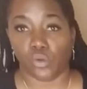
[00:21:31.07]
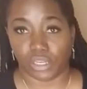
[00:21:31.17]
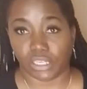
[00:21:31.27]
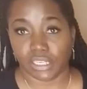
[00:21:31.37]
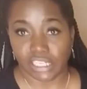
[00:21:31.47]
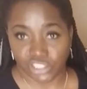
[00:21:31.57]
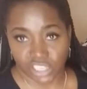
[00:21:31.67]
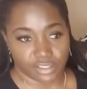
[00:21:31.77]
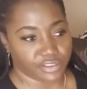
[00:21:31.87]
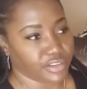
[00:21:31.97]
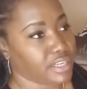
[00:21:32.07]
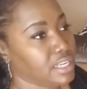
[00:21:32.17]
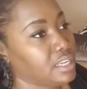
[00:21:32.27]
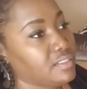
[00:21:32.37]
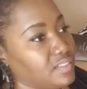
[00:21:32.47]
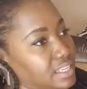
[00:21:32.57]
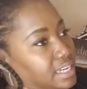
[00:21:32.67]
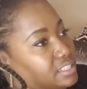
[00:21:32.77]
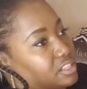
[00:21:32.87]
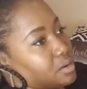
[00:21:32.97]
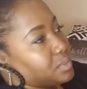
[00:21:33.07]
on each other. Then I start